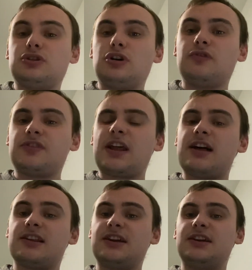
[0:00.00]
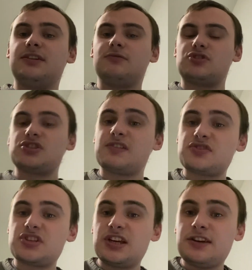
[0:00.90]
other than that, we'll just have to
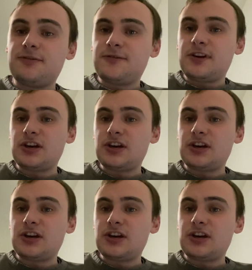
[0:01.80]
see if